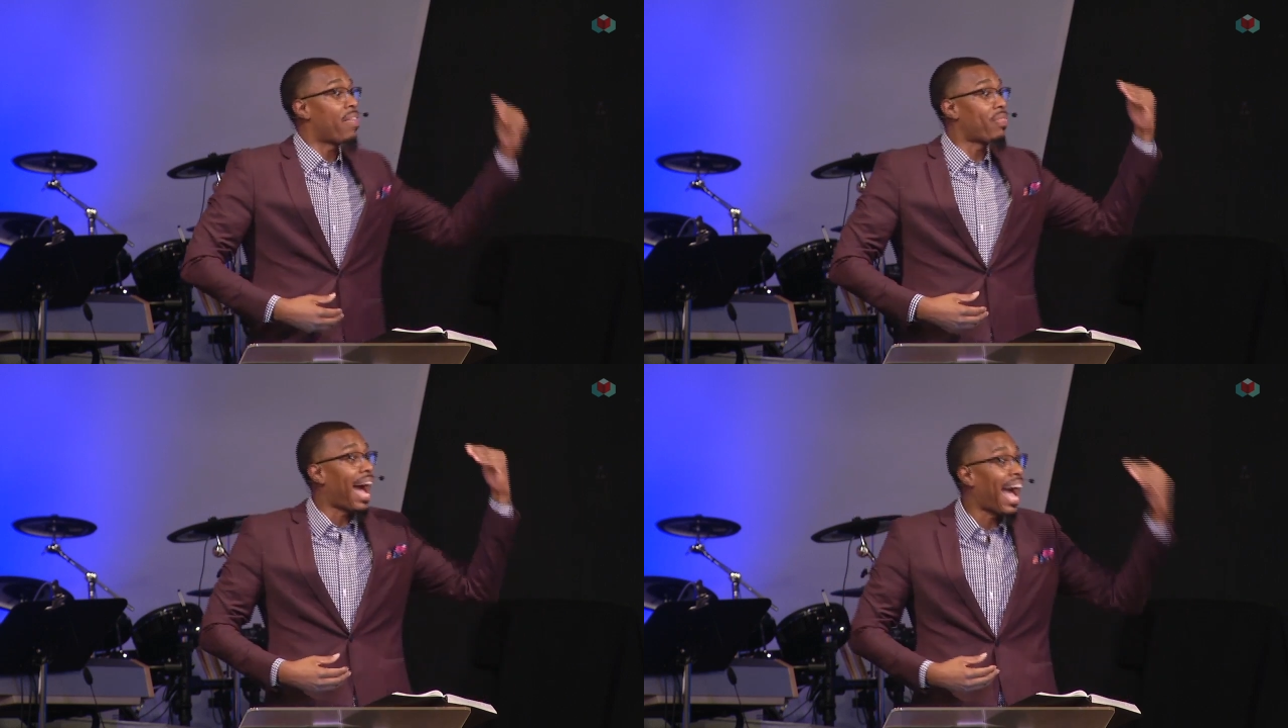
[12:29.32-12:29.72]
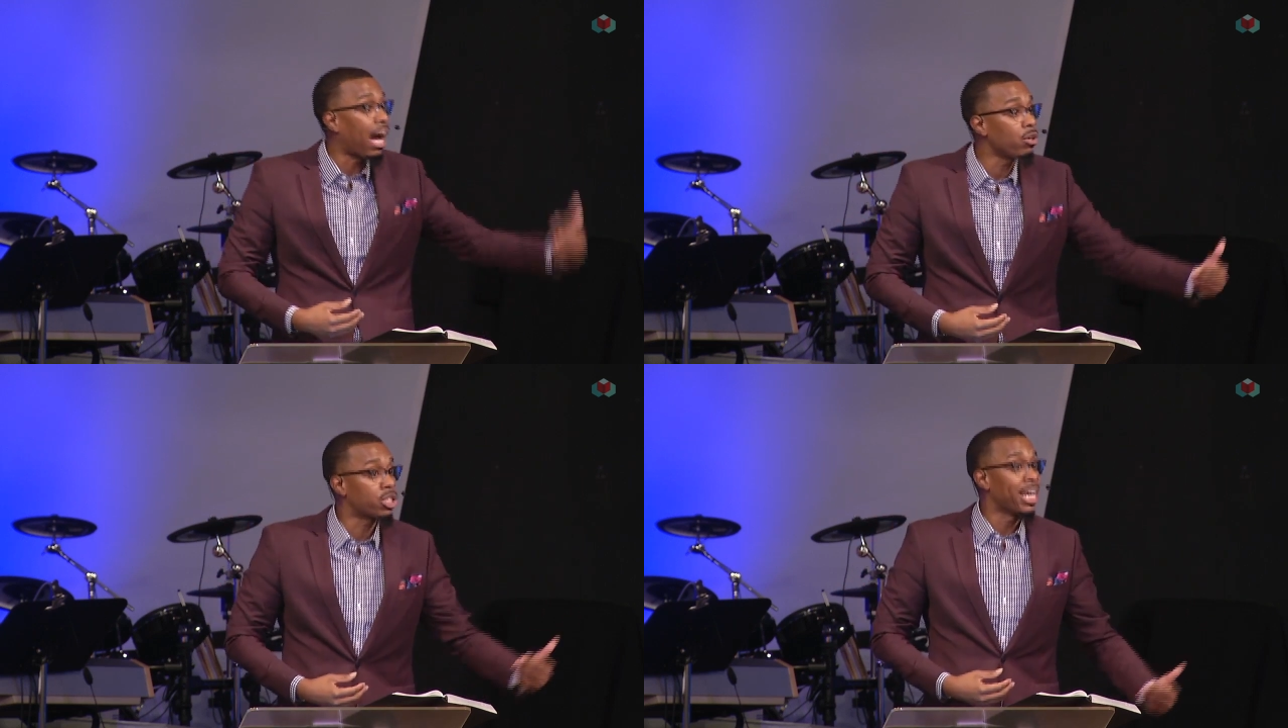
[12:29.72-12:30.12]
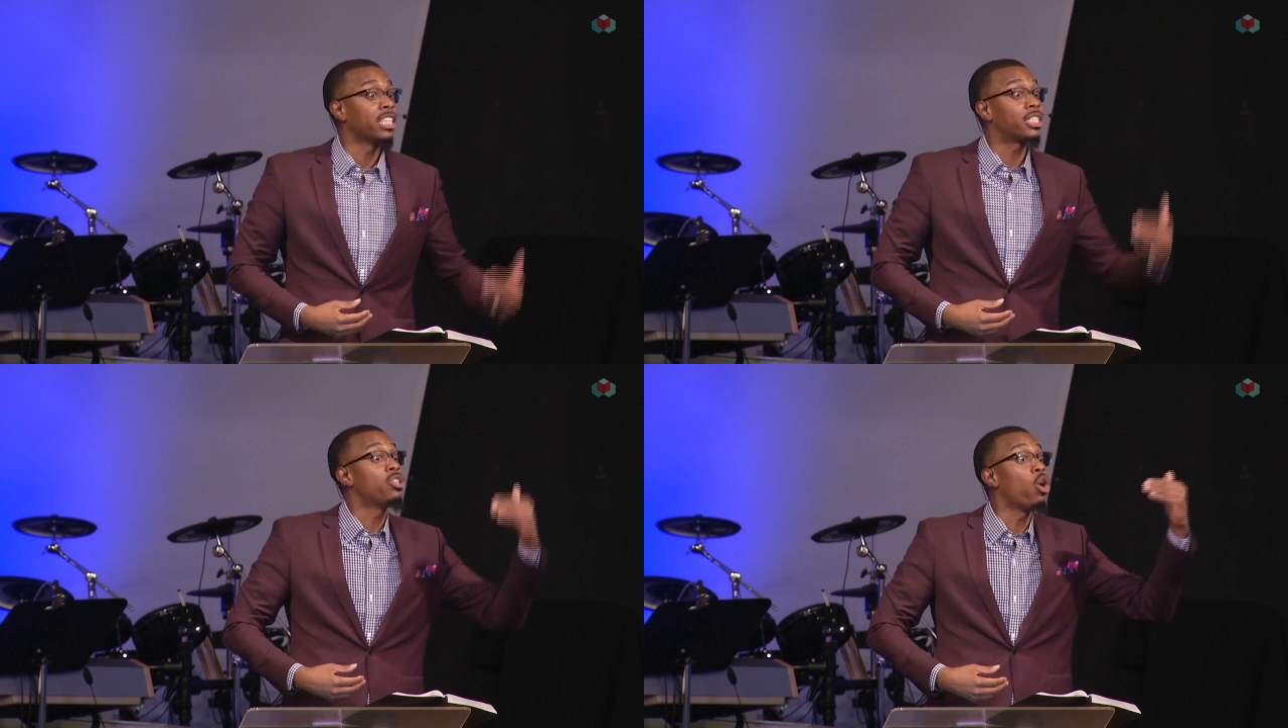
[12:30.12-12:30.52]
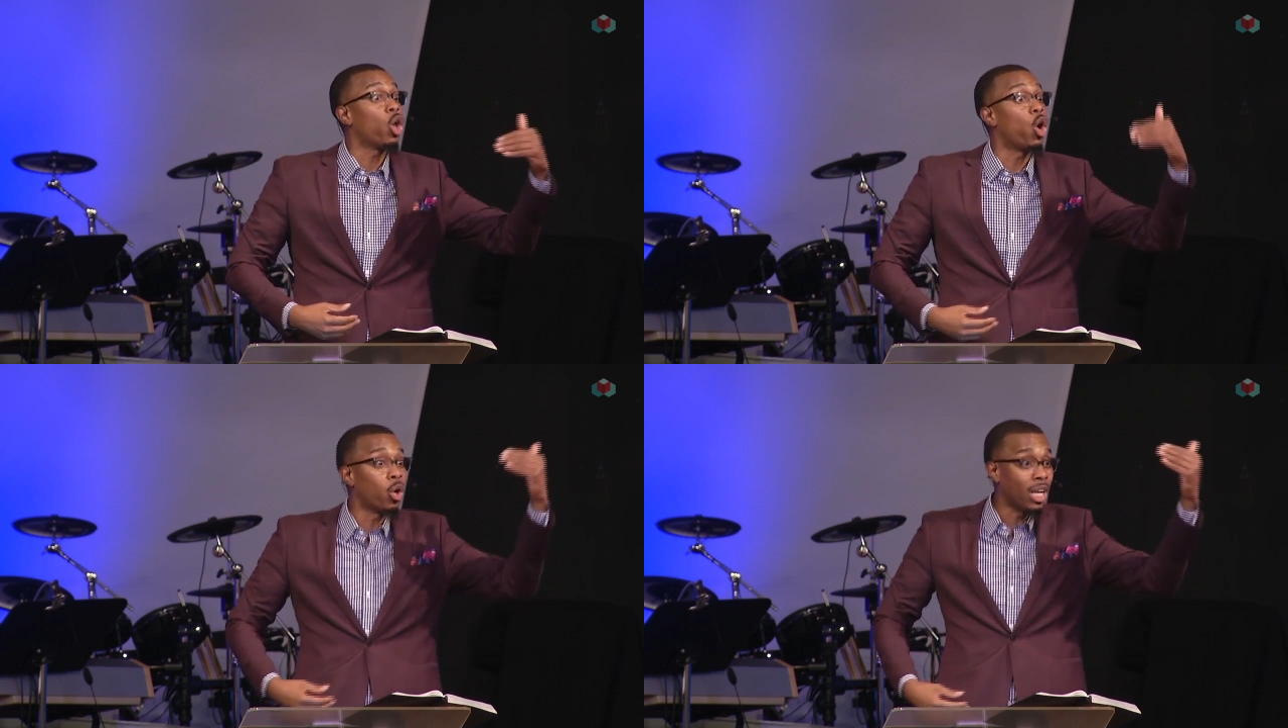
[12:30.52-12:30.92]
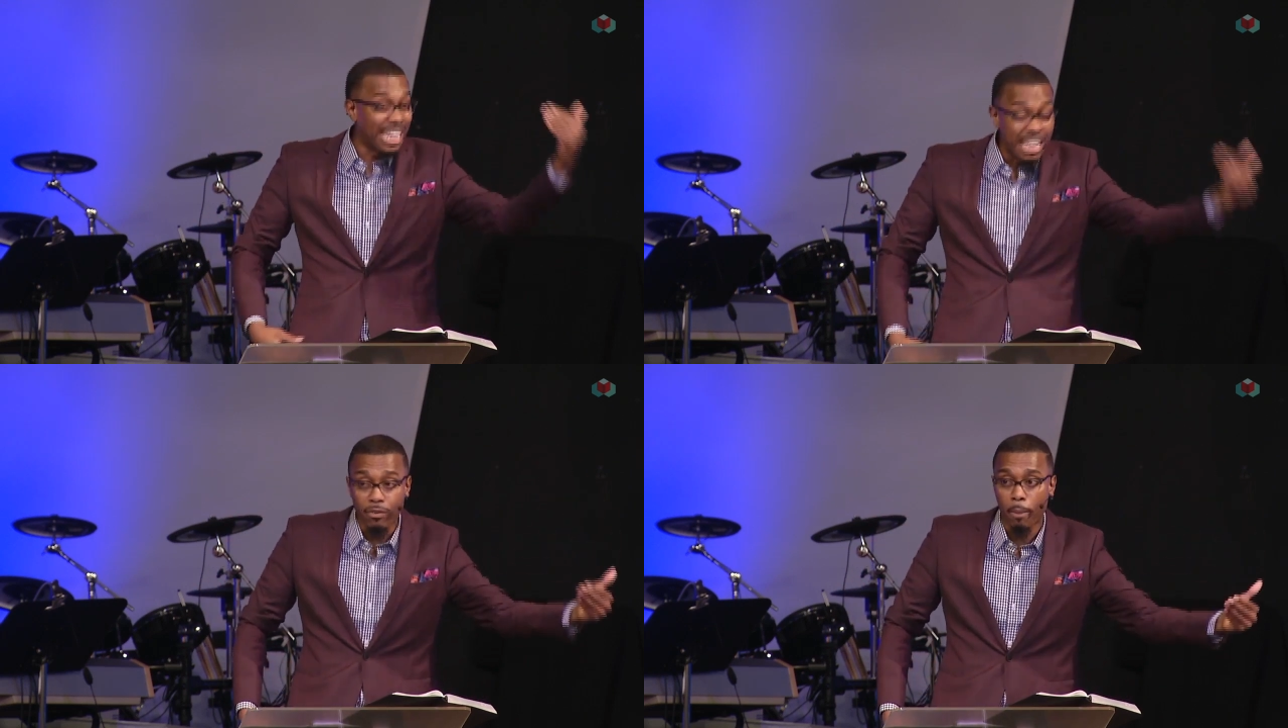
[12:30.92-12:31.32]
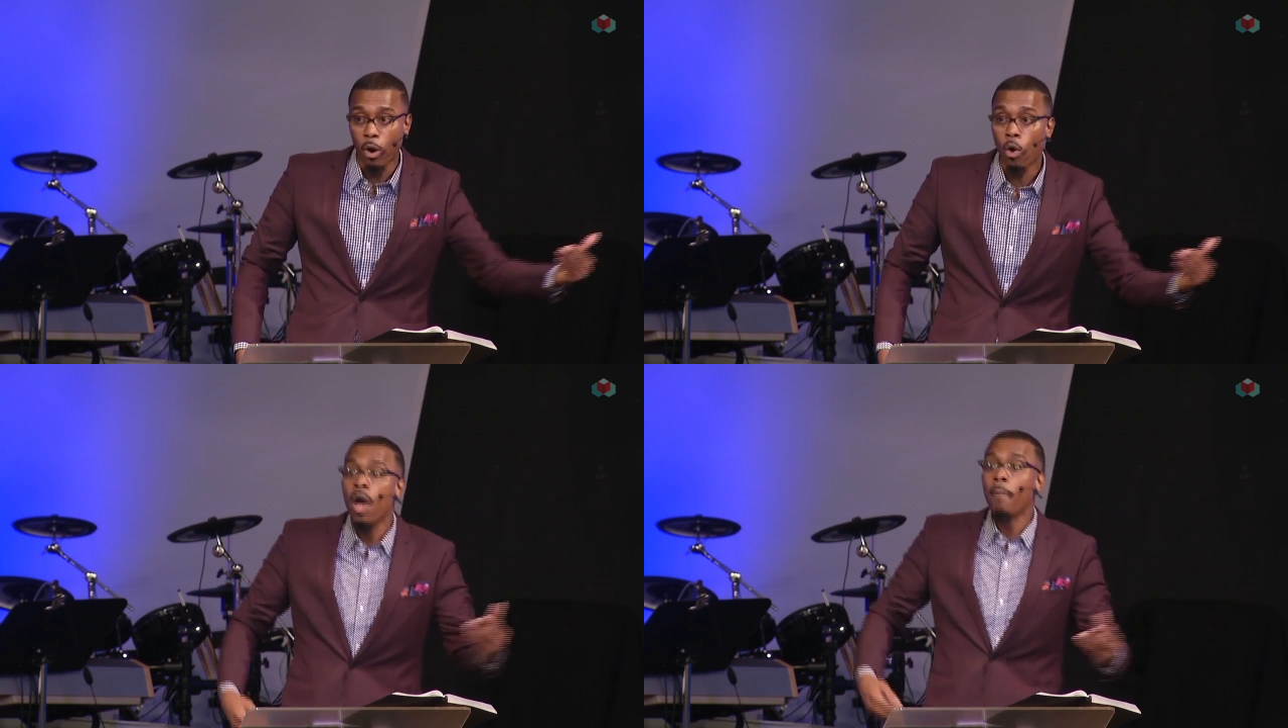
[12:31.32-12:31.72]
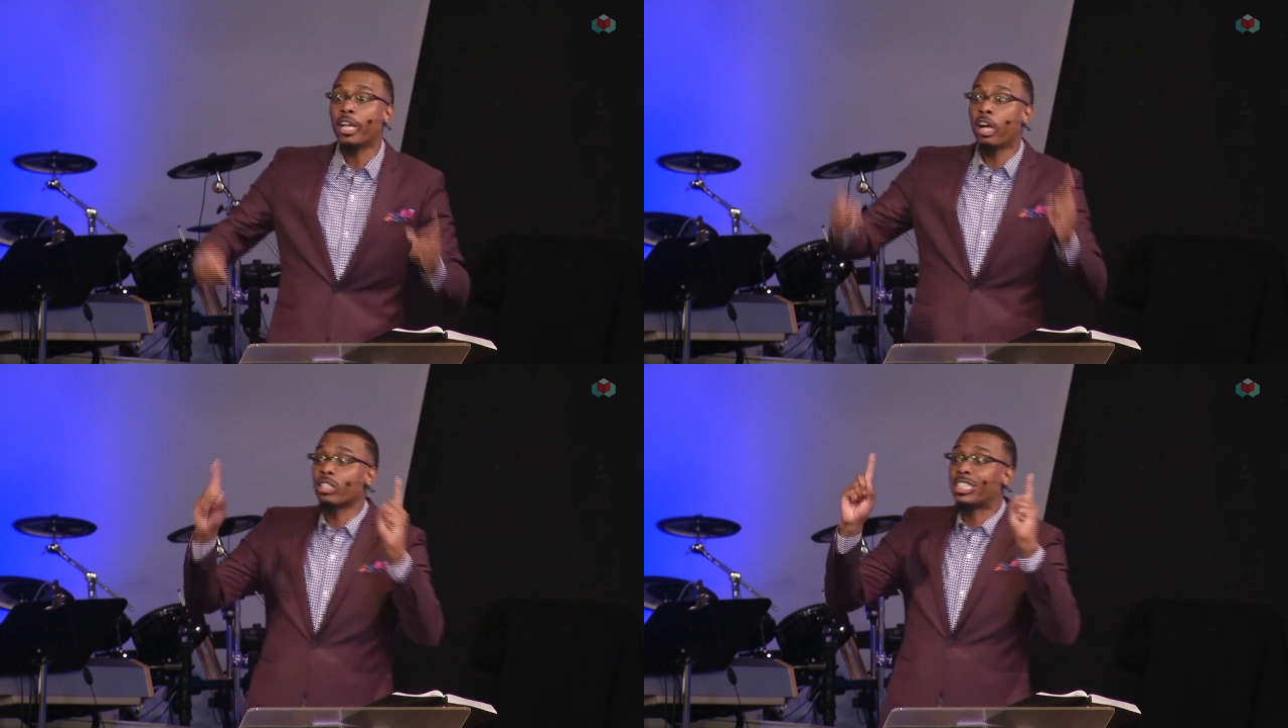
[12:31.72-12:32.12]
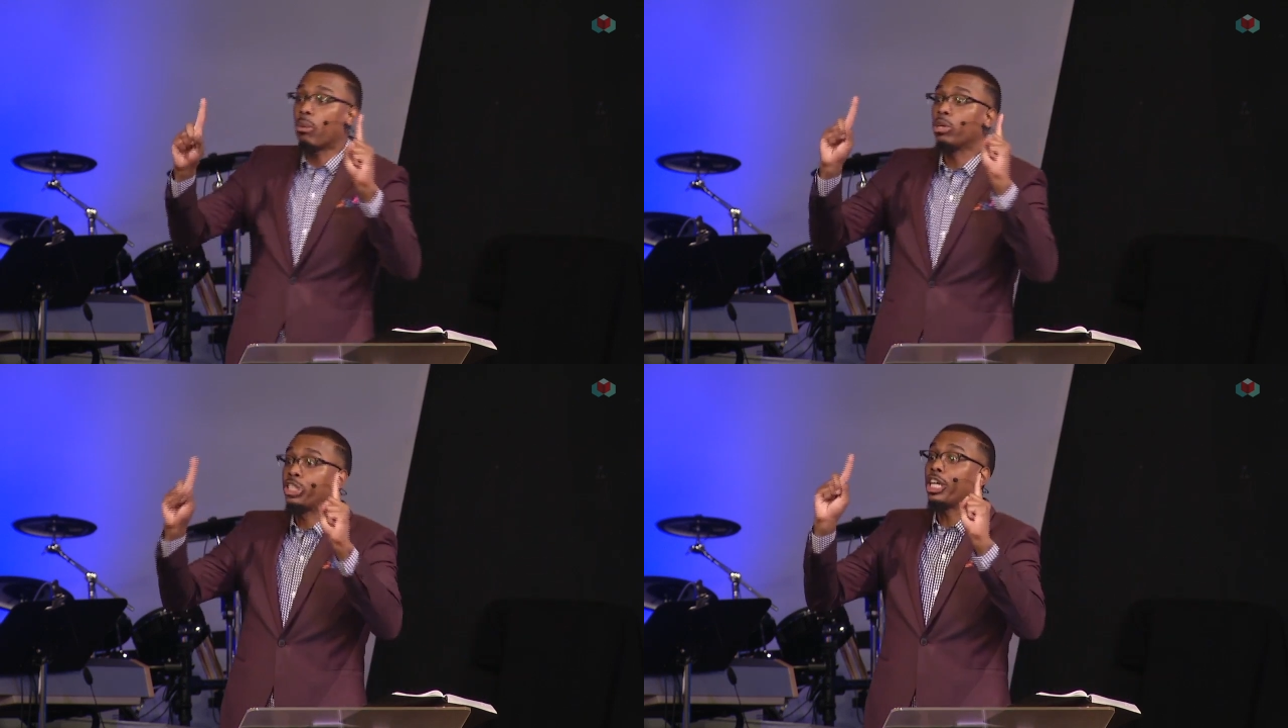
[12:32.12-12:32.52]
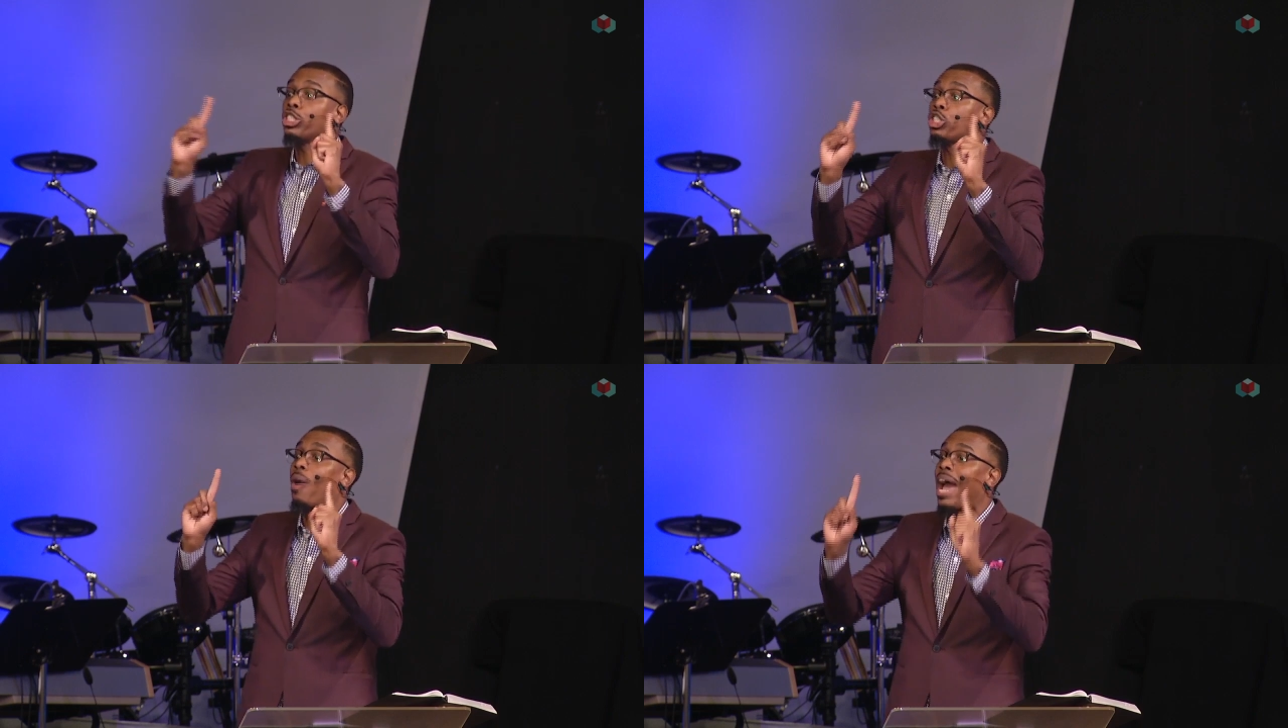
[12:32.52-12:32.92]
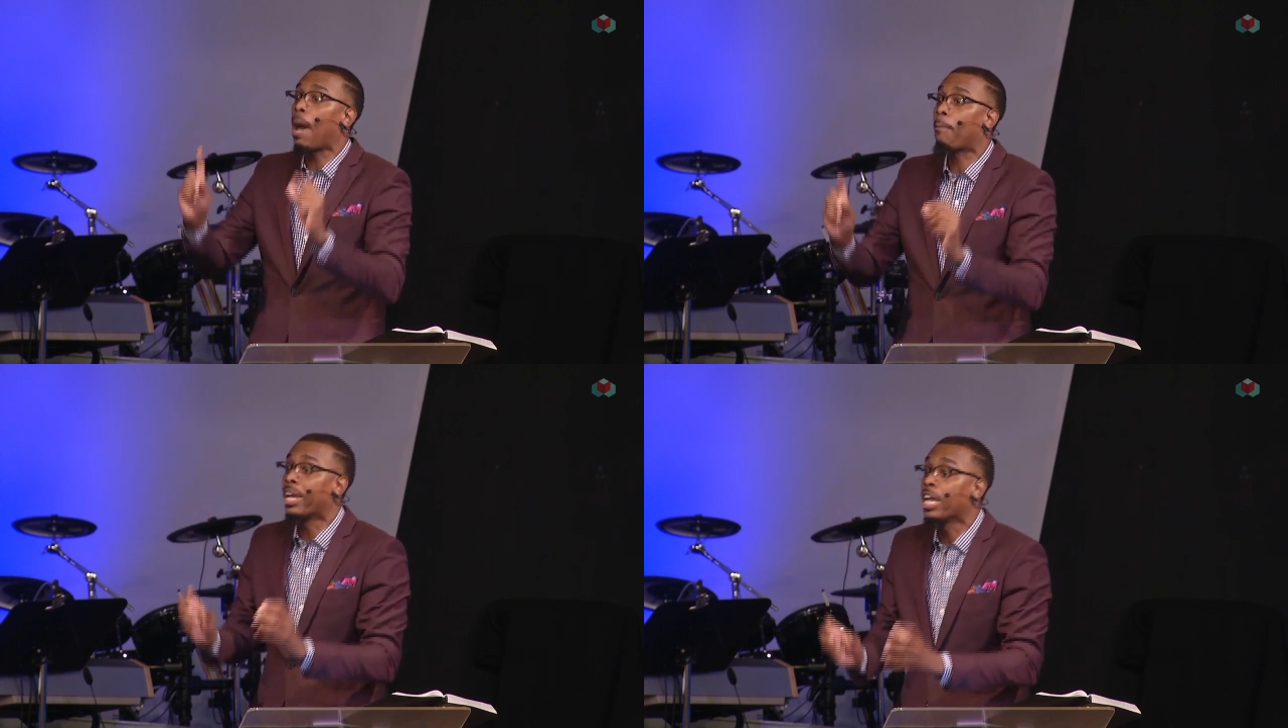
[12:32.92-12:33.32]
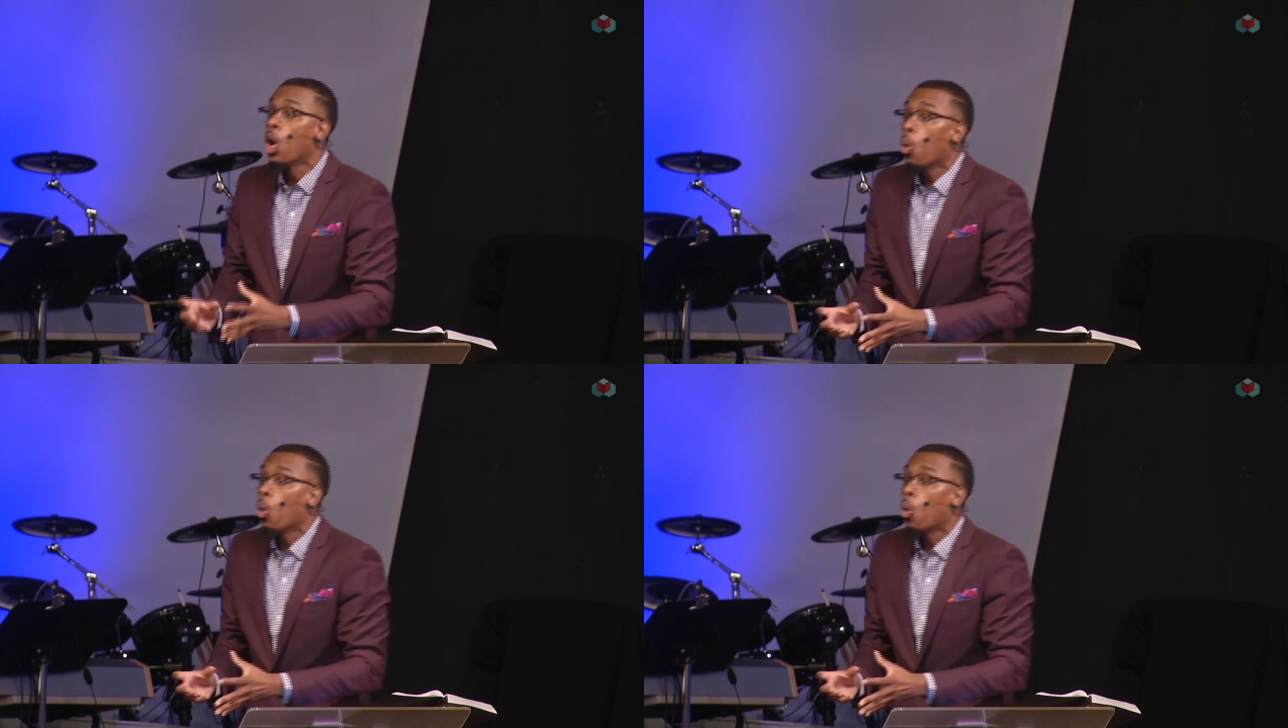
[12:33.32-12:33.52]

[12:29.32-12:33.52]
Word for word: and the house is no longer livable because they were just so happy